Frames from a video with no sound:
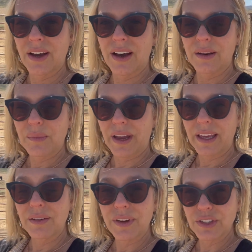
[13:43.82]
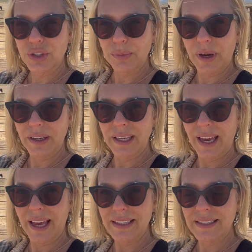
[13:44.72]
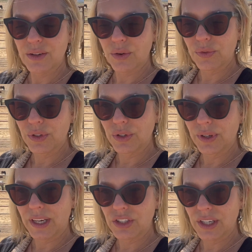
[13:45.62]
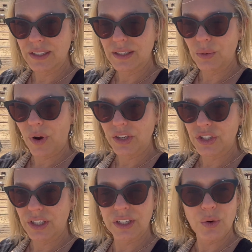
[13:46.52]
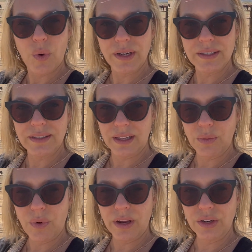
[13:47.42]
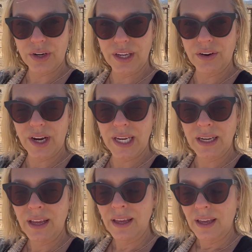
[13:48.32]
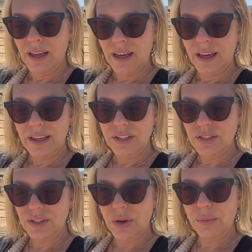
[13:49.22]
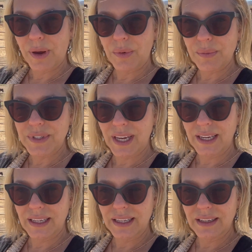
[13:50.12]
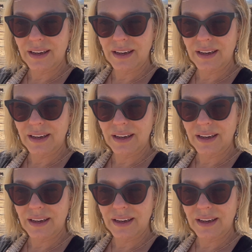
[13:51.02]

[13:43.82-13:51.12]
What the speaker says: on my adventure podcast. So if you do get a chance to watch it and you want to see what you're hearing, just go to my website at